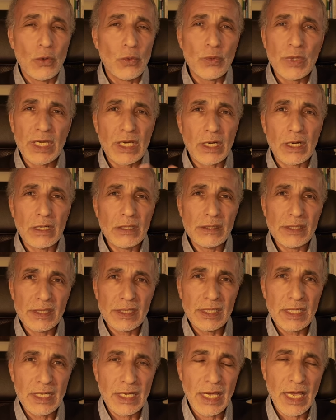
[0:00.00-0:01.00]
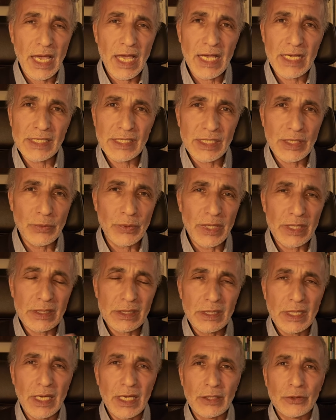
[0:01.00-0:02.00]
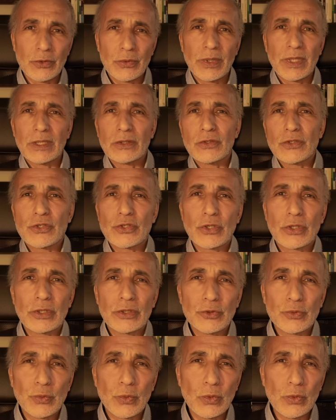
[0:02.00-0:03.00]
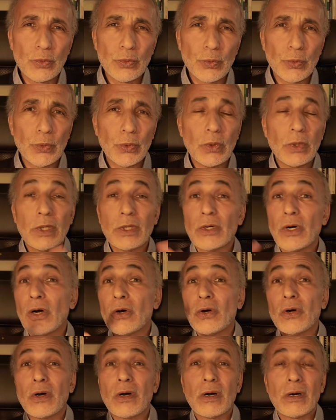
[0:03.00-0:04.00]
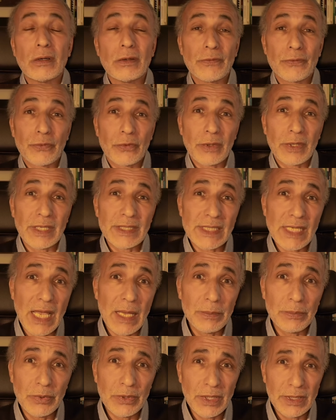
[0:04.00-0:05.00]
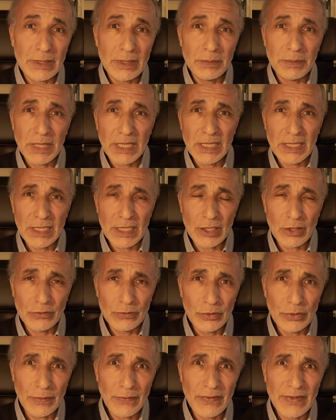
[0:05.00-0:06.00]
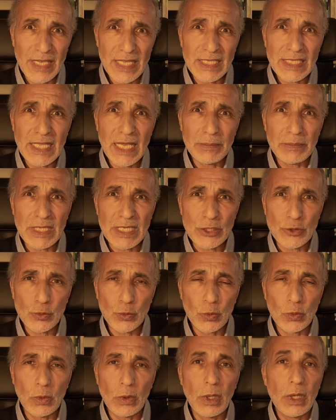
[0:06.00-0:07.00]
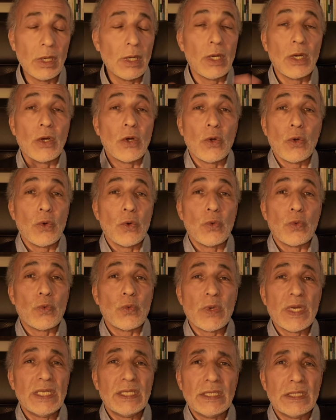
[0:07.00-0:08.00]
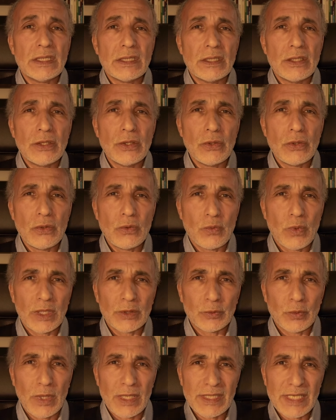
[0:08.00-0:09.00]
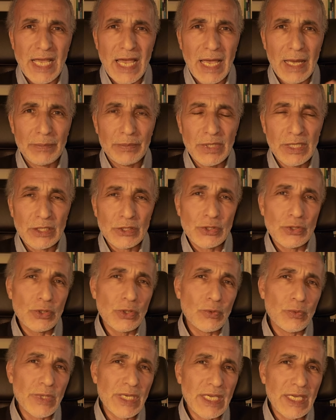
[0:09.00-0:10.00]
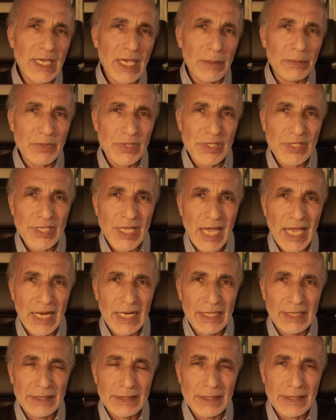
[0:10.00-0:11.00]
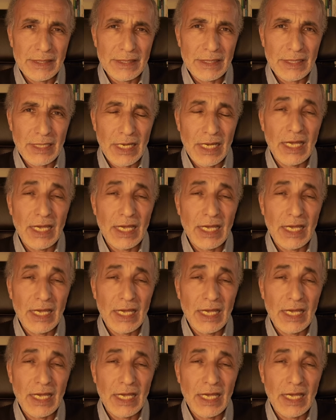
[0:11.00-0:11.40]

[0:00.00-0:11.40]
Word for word: We can't say, as they were saying during the Second World War, or for example, at the beginning of the Vietnamese War, we didn't know what was happening, so we kept silence.